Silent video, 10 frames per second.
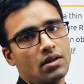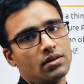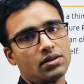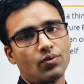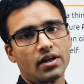
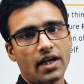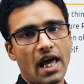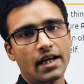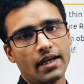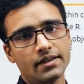somewhat
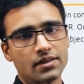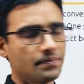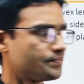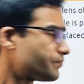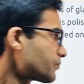calculation
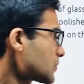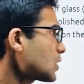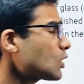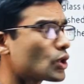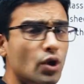
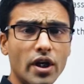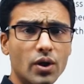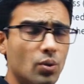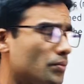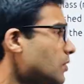you can do.